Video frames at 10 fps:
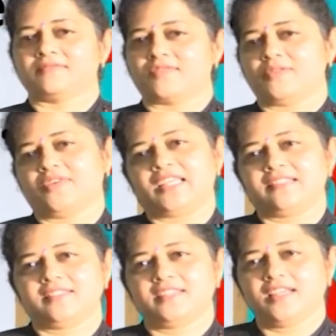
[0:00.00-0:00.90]
Now, you can
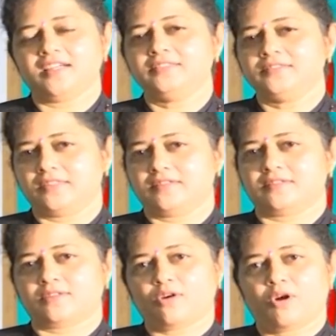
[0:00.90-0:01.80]
see here, this
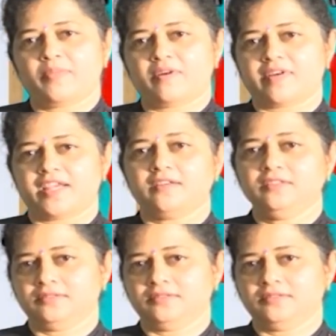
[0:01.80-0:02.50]
is a copper wire.